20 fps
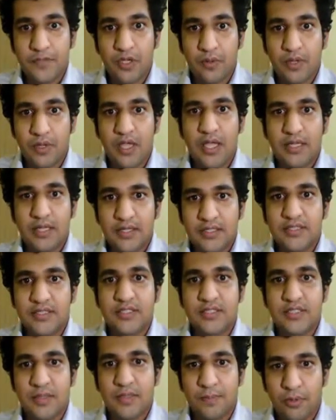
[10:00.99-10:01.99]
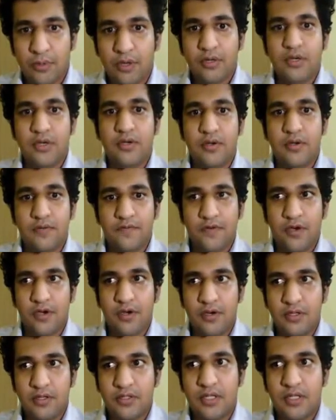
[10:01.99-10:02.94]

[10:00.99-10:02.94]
Okay, and this is important for the